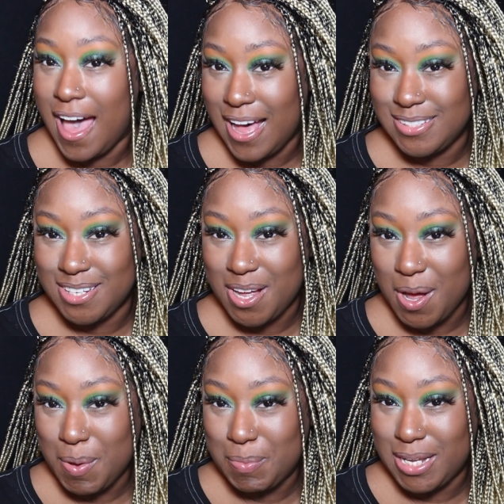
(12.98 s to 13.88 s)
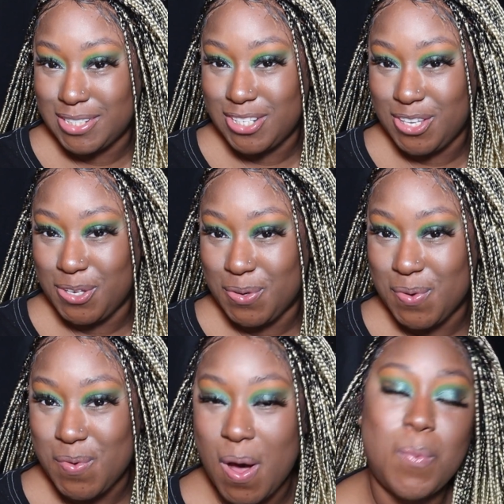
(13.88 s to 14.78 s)
had to come to
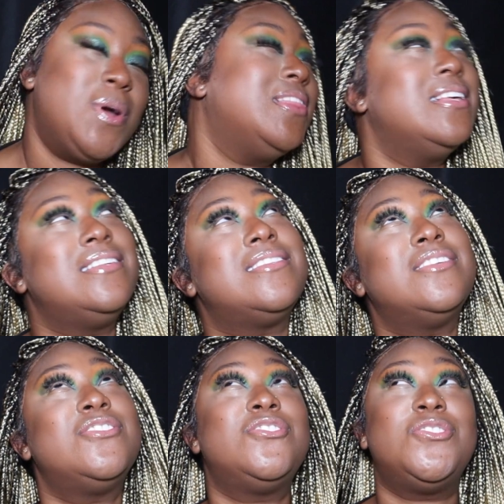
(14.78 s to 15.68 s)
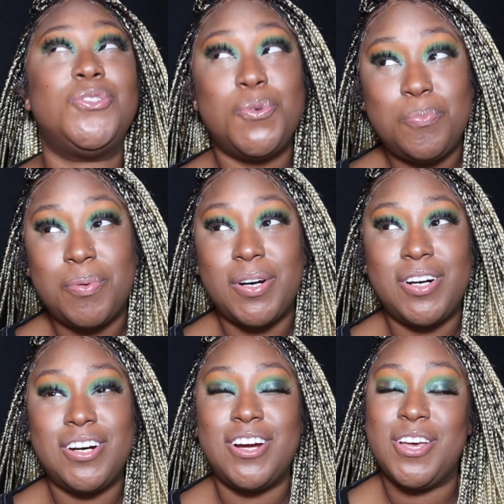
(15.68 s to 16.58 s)
you with this
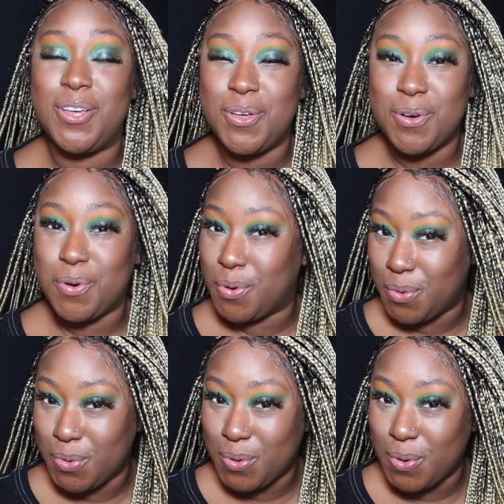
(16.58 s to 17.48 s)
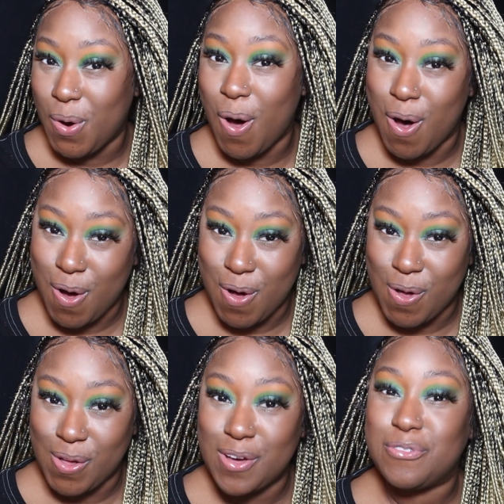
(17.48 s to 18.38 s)
super cool
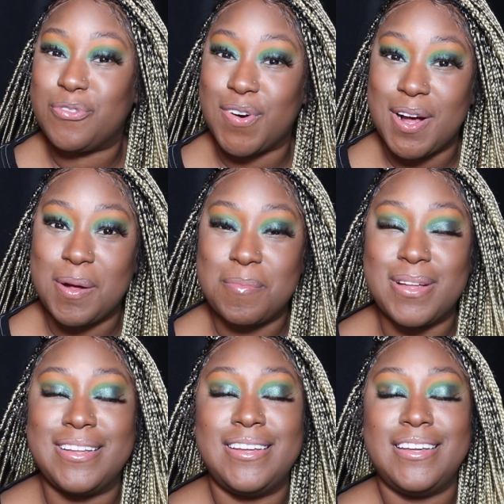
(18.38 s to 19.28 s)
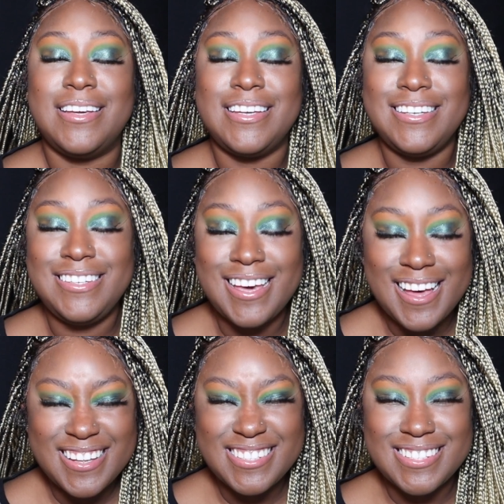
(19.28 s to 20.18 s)
haul from,
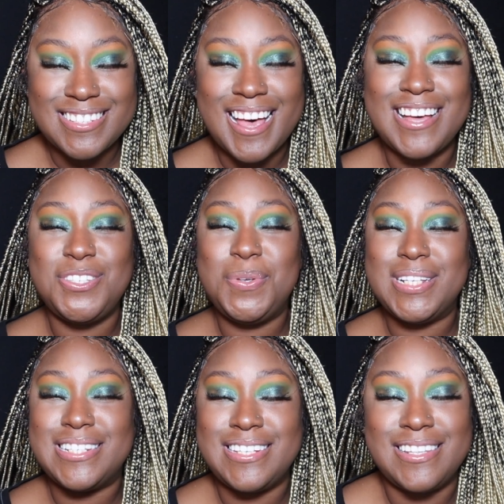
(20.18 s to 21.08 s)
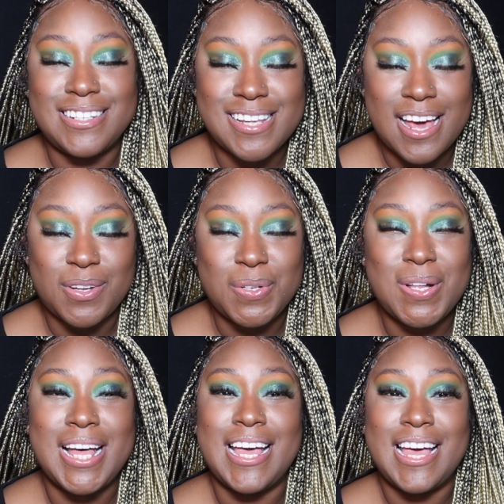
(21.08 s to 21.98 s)
yes, as you can see in the
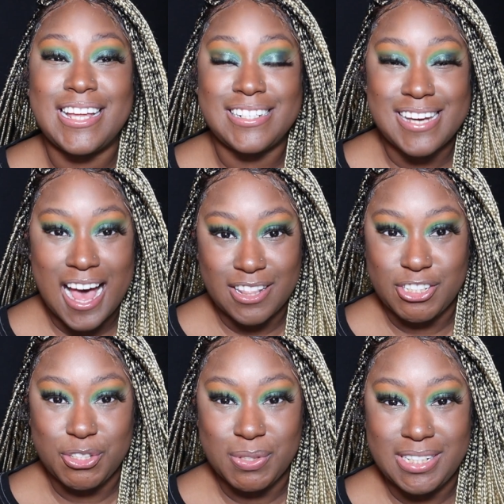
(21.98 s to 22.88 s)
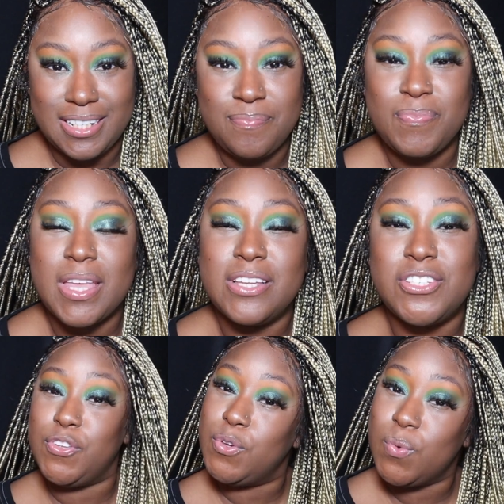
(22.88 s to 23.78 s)
title, Dollar Tree.
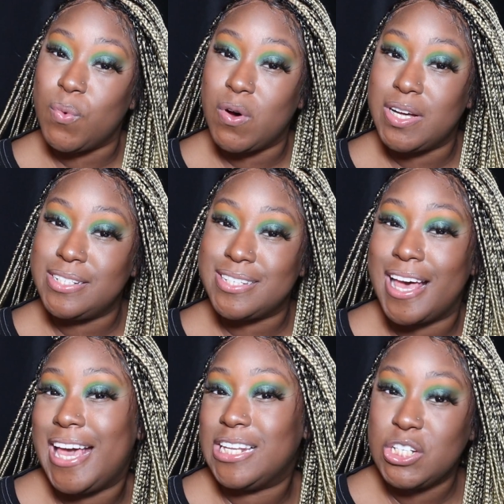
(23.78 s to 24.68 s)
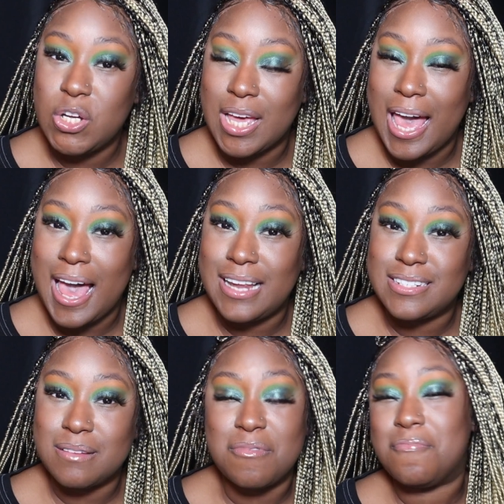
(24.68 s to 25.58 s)
So you want a look at
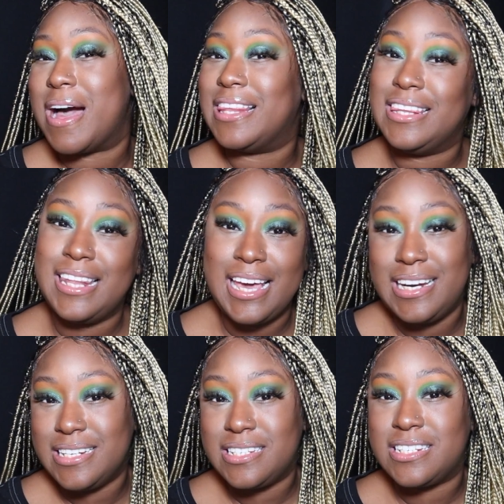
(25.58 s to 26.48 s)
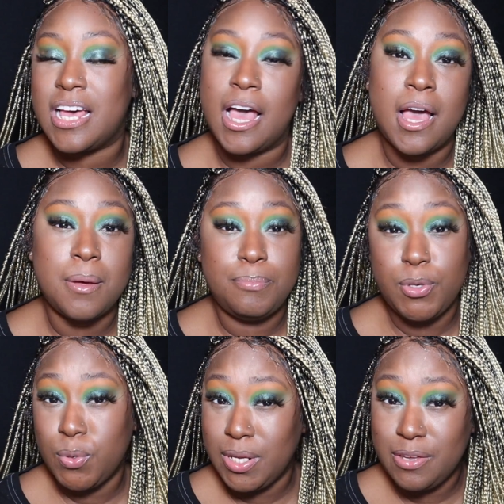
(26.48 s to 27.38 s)
some of my latest
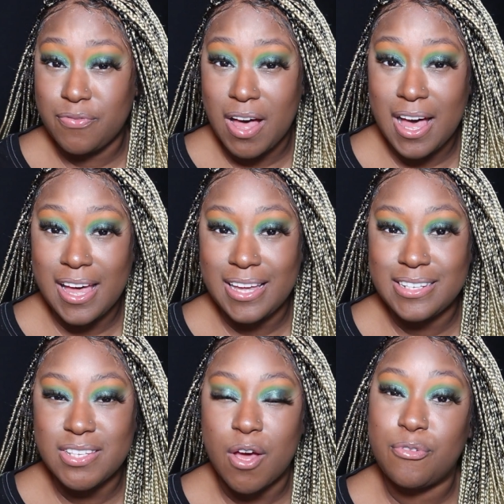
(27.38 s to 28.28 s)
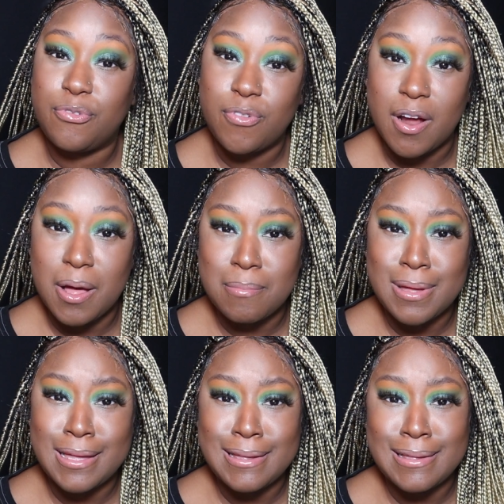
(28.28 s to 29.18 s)
beauty finds
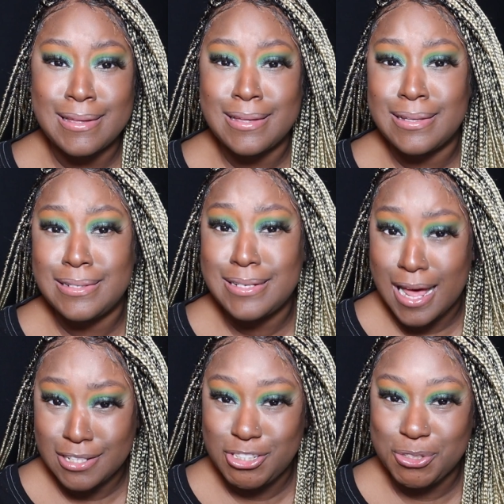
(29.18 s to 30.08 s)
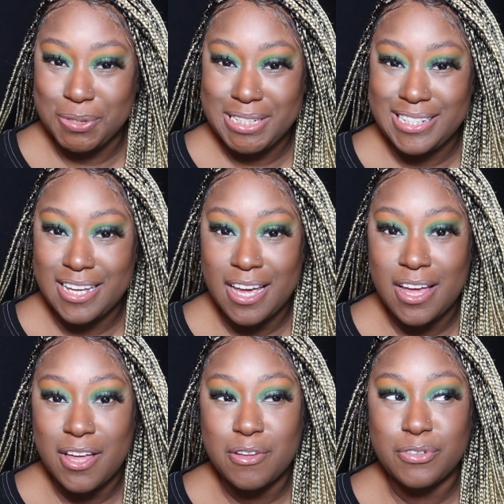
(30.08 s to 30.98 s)
from Dollar Tree
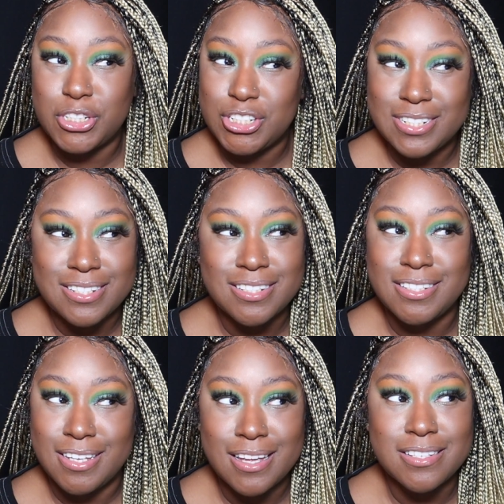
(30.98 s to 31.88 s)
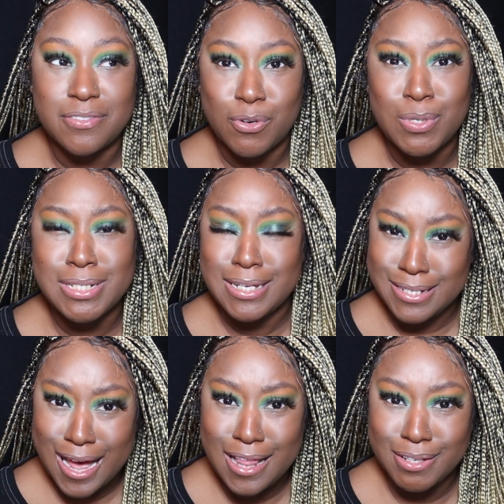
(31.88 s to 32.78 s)
for just, yes, of course,
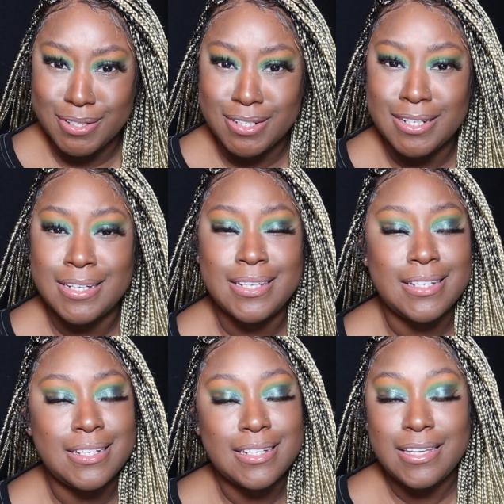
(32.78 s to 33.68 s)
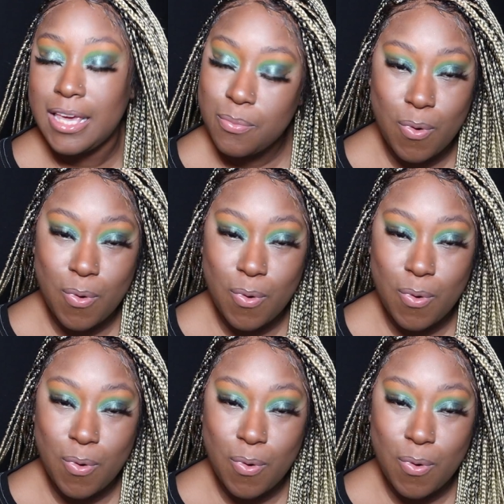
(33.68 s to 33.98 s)
$1. Keep